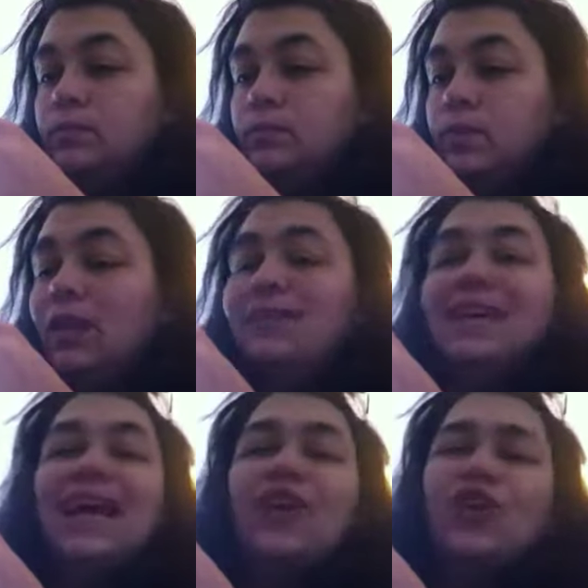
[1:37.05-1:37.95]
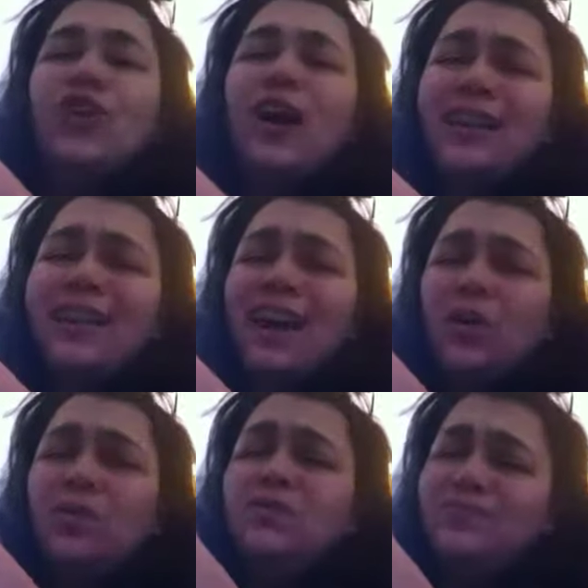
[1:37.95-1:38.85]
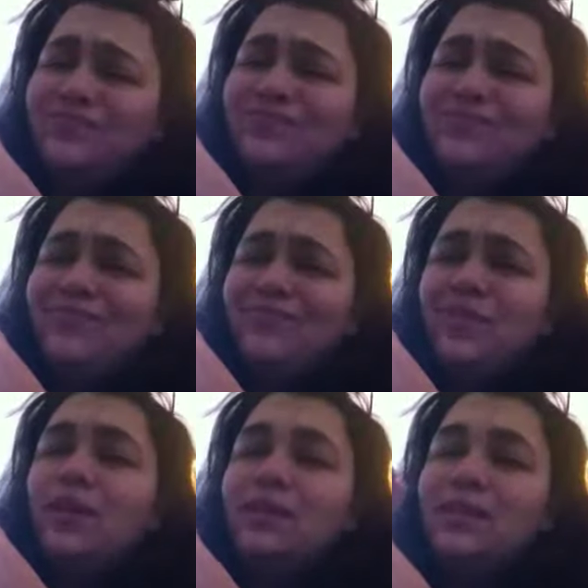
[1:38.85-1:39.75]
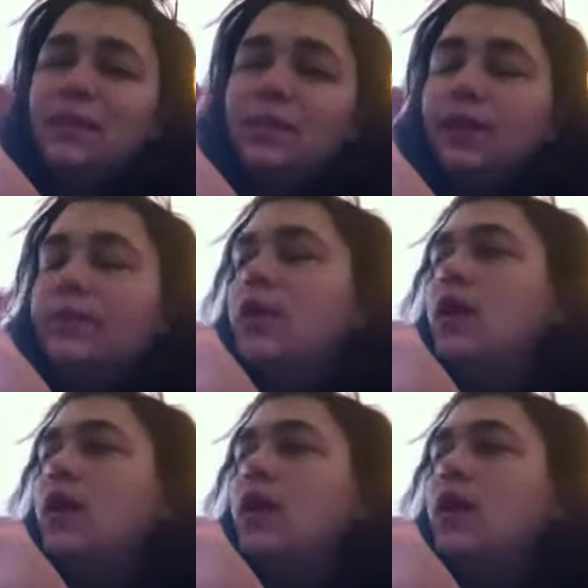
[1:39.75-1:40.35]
untie it or cut it out. Same thing.